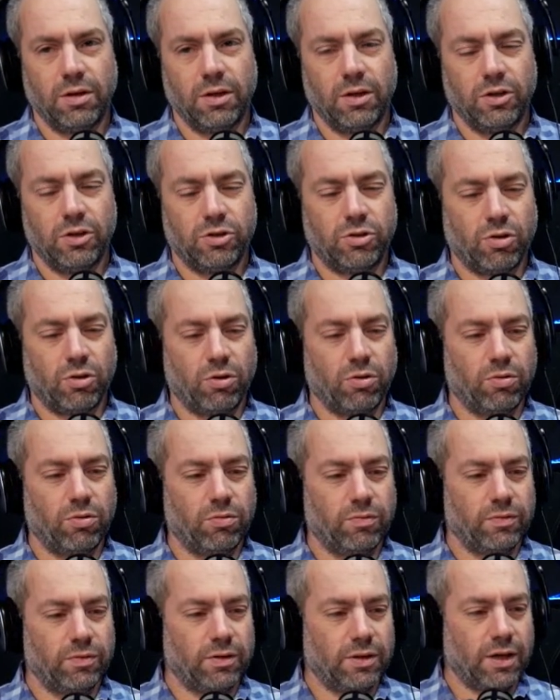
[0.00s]

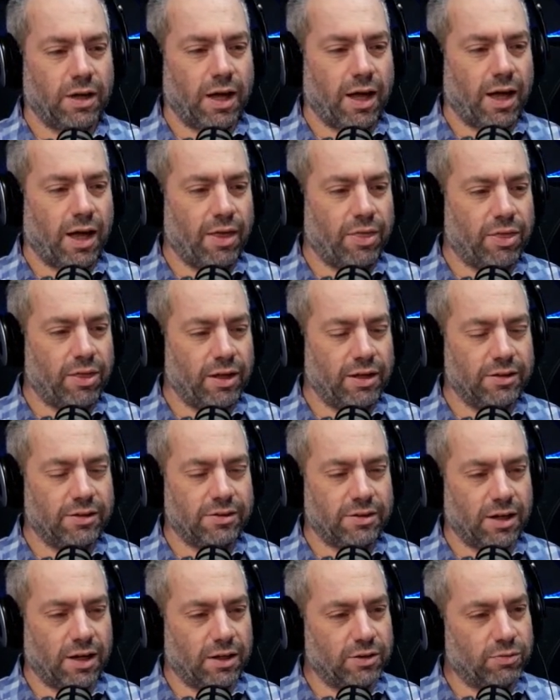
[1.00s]
So I think it
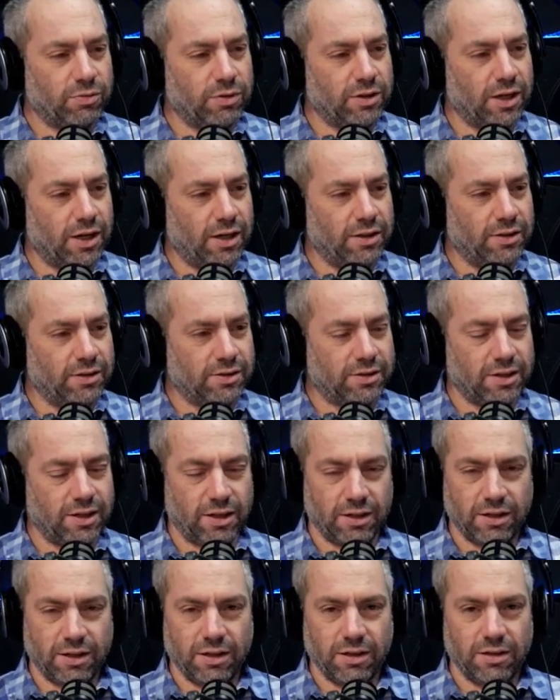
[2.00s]
starts with the
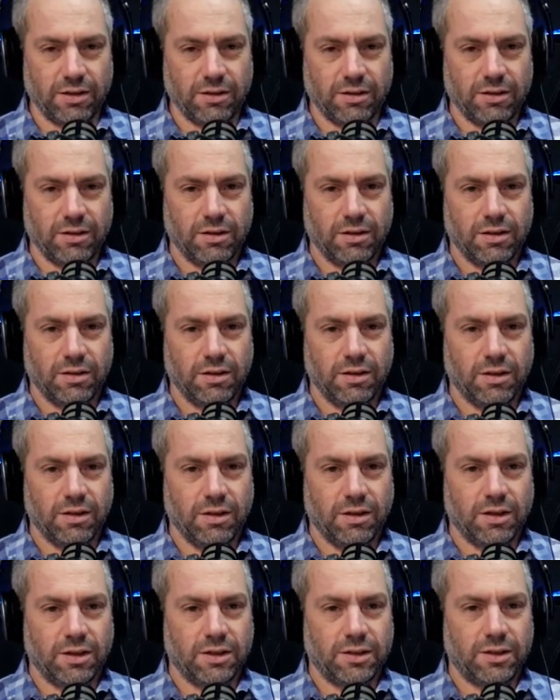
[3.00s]
understanding
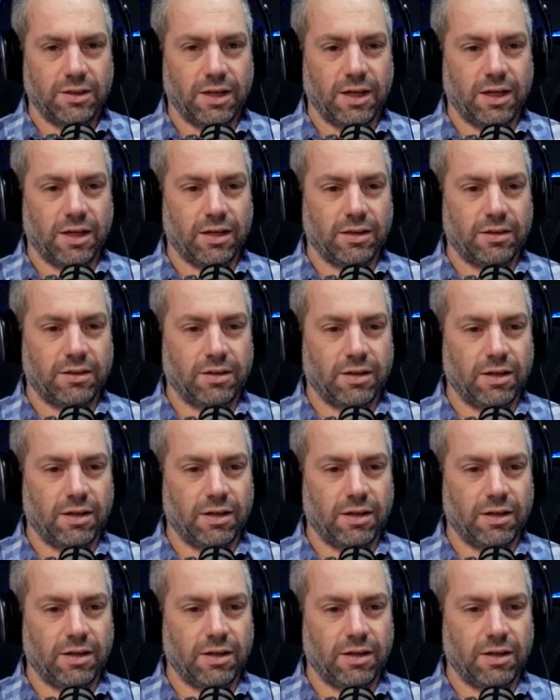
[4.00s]
that